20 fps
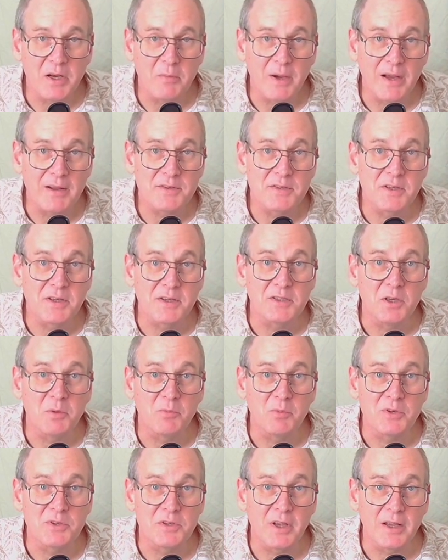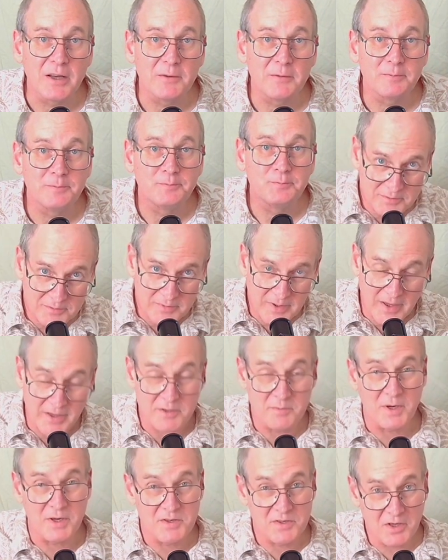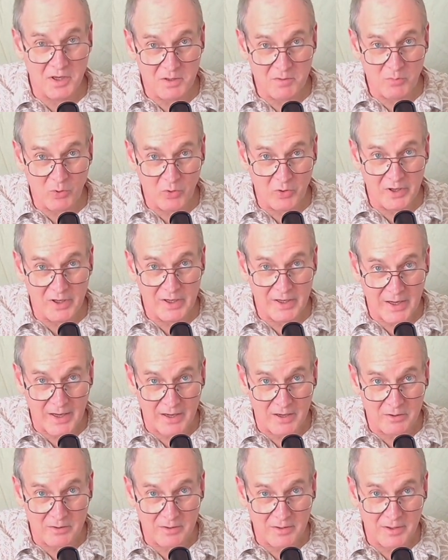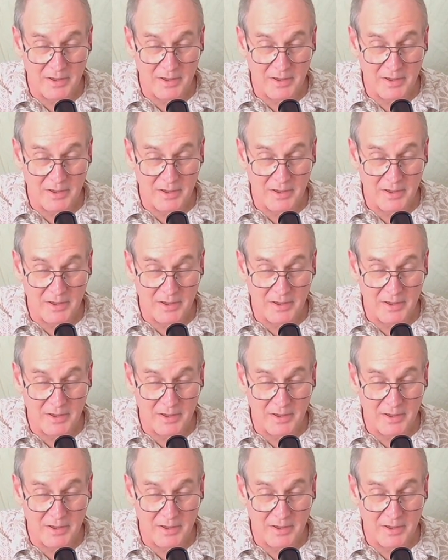about 60%. As my son pointed out,